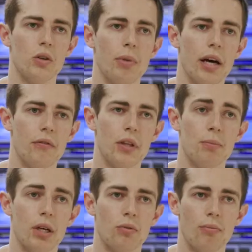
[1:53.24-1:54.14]
as part of the
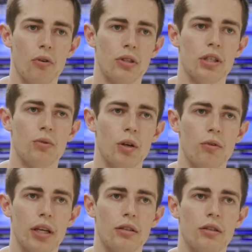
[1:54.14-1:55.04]
Spectrum process, we
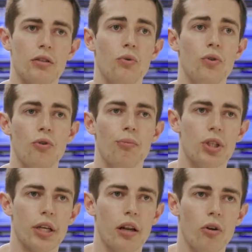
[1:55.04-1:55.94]
released two new
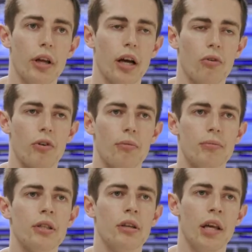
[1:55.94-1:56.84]
machine learning
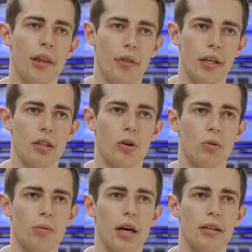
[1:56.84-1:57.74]
algorithms. These are
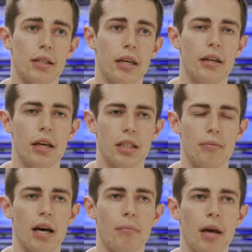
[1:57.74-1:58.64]
called Smart Skin and
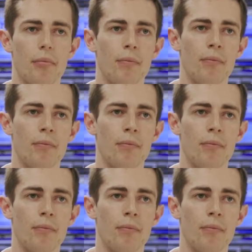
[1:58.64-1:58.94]
Smart Map.